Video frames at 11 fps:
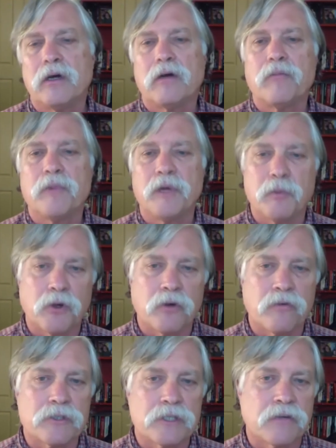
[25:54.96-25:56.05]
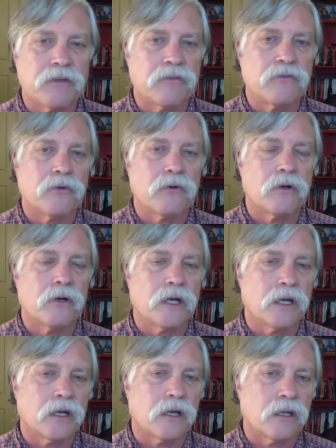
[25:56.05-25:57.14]
people over 74,
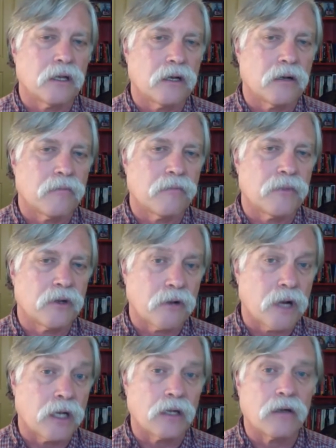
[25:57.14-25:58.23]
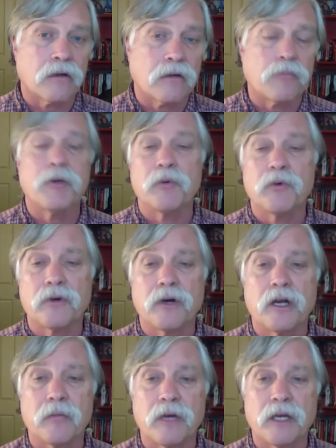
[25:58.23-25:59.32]
and the chronic people with
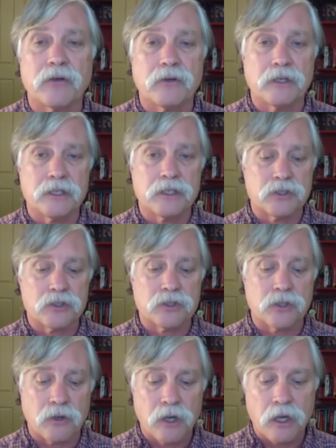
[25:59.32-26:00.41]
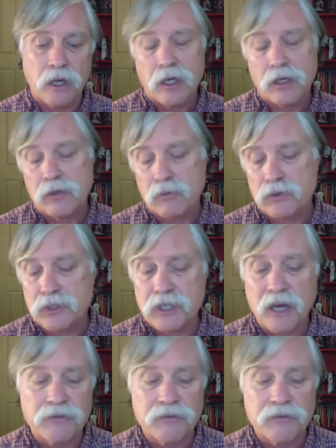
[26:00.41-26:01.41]
chronic medical conditions. So we'll just have to